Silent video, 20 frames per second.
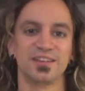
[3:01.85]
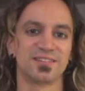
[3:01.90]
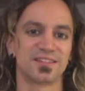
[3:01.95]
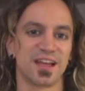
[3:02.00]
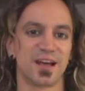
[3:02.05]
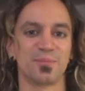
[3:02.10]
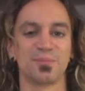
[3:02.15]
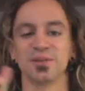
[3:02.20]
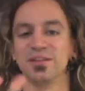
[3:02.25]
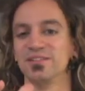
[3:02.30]
and
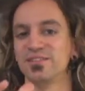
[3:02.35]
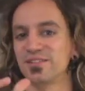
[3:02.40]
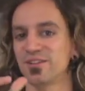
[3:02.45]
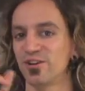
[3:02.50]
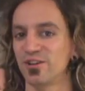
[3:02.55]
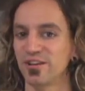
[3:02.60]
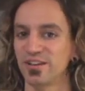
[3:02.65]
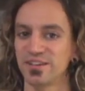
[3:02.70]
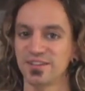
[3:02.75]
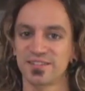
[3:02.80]
stopping and
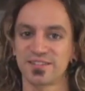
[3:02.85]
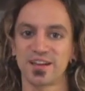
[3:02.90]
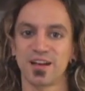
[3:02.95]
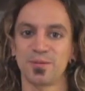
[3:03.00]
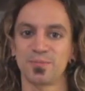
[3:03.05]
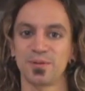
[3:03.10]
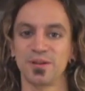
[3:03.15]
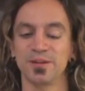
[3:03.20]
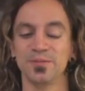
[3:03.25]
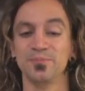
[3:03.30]
starting and
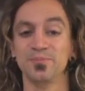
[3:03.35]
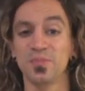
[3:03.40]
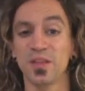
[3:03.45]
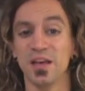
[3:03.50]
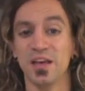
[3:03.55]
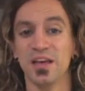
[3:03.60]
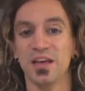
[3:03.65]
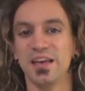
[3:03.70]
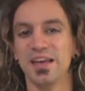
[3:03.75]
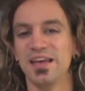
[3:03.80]
stopping,
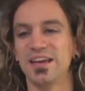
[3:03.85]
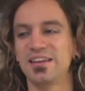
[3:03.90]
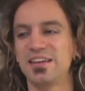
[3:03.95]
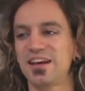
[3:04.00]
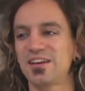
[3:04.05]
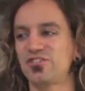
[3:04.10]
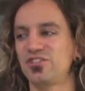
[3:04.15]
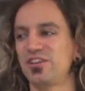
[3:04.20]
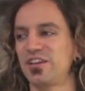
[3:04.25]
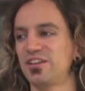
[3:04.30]
it can
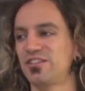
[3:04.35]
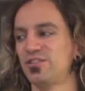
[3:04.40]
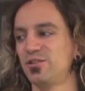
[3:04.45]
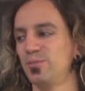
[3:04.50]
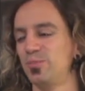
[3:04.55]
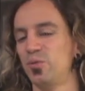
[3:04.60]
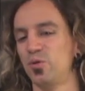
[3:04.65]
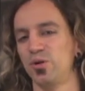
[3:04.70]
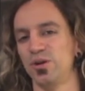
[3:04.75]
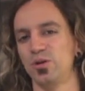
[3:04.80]
actually get to
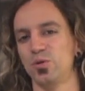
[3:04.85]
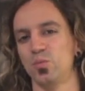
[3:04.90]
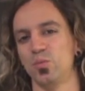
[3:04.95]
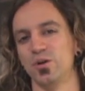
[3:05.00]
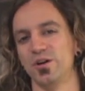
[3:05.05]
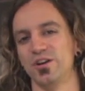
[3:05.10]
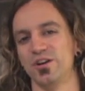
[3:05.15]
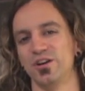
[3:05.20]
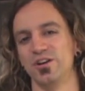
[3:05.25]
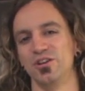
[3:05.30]
a point
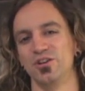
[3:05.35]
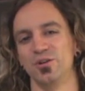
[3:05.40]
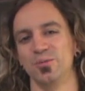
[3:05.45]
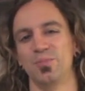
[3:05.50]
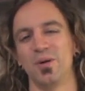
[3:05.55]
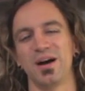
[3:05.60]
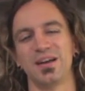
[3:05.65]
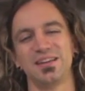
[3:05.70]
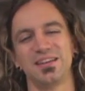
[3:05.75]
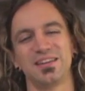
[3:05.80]
where your
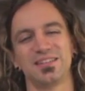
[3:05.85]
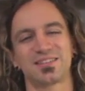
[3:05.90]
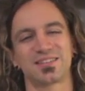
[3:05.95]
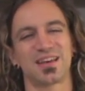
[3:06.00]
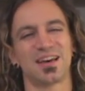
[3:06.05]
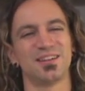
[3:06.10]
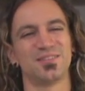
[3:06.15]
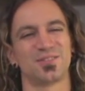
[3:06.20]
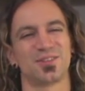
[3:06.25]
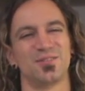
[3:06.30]
body gets
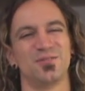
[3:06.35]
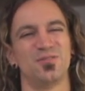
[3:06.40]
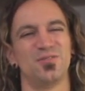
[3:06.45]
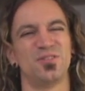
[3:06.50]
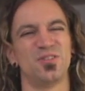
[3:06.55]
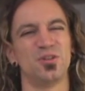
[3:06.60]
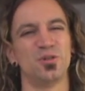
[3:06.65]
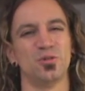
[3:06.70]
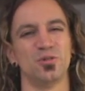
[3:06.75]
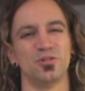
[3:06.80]
kind of
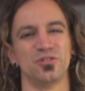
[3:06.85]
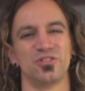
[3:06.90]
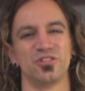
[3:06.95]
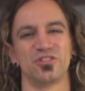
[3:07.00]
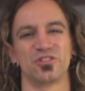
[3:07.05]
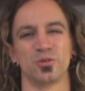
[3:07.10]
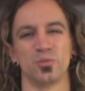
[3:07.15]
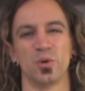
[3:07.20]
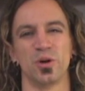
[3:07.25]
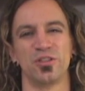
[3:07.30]
confused
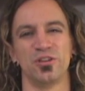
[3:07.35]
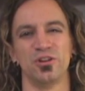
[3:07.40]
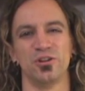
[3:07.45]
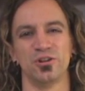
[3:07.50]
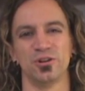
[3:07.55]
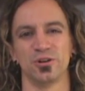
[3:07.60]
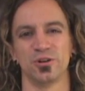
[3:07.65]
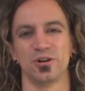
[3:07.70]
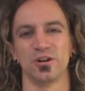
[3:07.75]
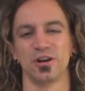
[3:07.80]
as to whether
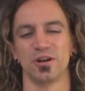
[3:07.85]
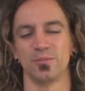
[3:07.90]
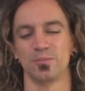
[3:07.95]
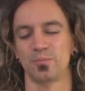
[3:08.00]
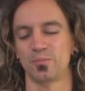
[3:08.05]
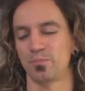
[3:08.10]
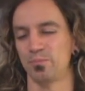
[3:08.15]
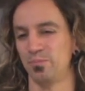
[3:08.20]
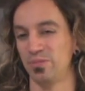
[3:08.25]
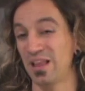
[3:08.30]
your
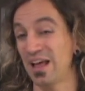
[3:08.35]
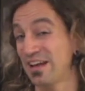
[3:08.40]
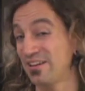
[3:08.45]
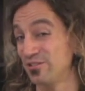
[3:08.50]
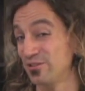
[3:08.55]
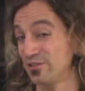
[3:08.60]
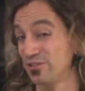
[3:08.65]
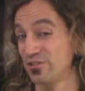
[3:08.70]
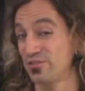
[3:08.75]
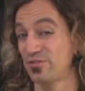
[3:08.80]

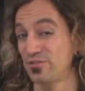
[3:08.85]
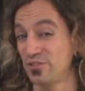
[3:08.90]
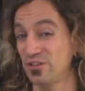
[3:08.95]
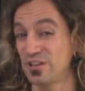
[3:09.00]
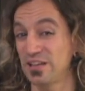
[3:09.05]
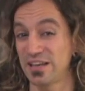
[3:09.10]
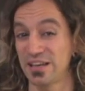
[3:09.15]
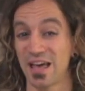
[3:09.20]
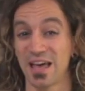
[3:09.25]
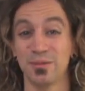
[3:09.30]
bladder is
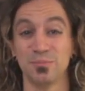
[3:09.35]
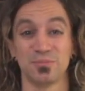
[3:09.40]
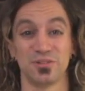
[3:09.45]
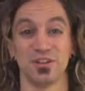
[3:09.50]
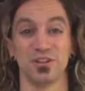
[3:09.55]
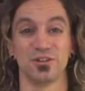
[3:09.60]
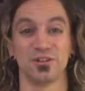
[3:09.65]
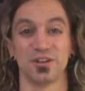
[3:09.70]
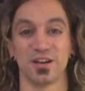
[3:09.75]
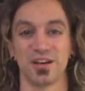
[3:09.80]
fully
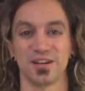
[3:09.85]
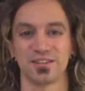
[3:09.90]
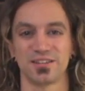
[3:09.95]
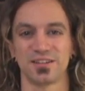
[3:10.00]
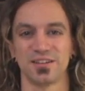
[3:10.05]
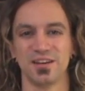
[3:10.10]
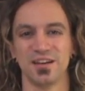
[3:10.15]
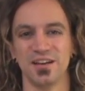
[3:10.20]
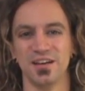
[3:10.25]
empty or not.